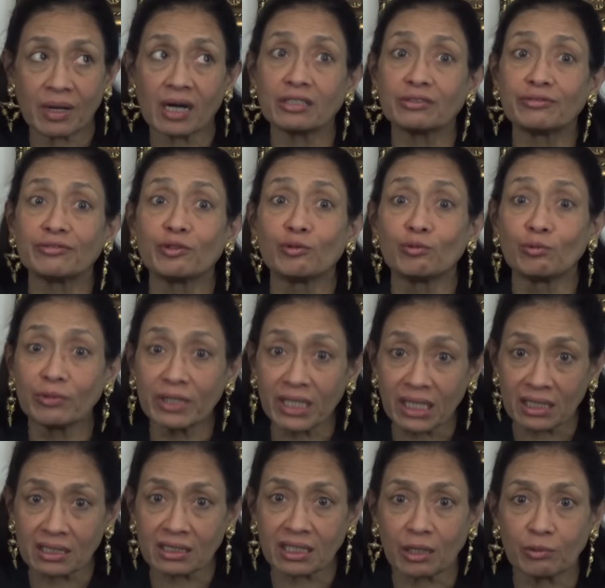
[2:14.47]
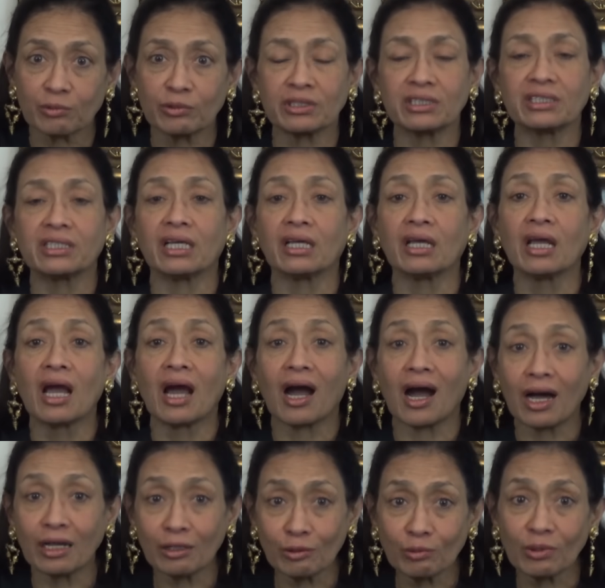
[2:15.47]
few weeks, I would say,
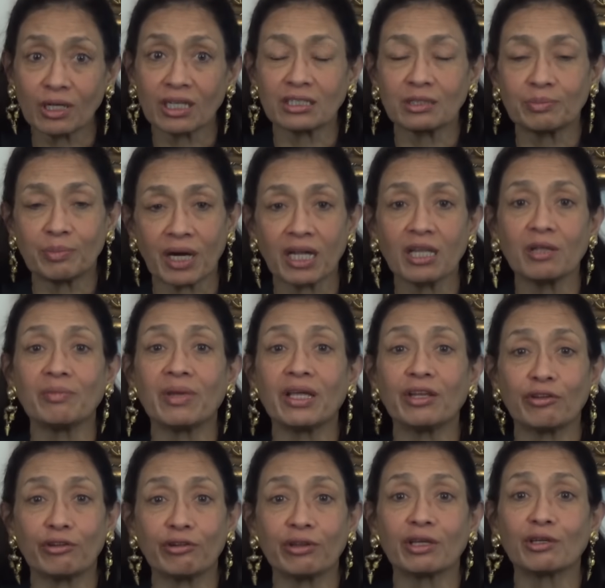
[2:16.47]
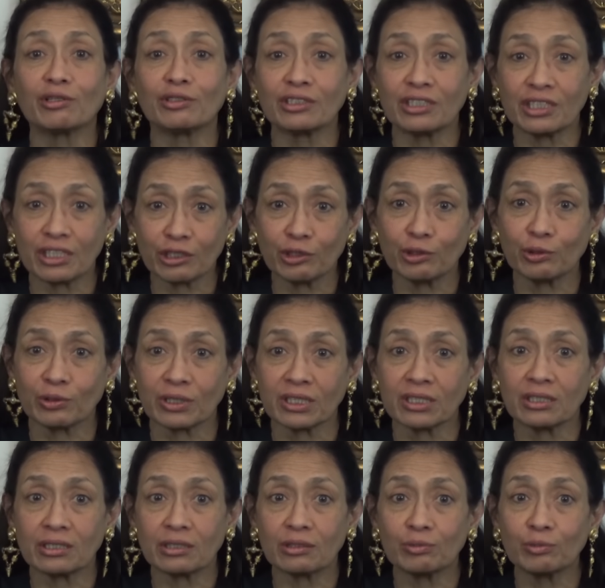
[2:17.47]
Anwar's parliamentary
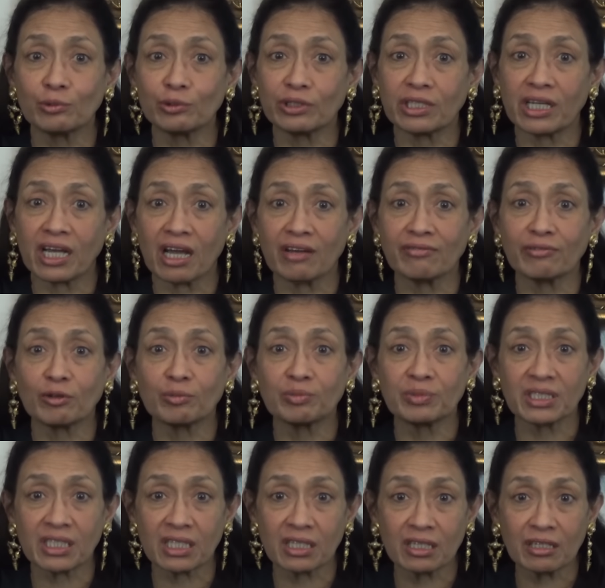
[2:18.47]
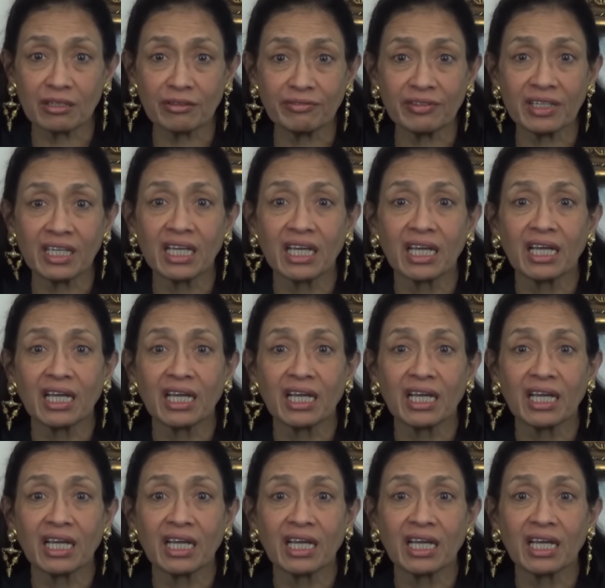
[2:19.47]
constituents would have observed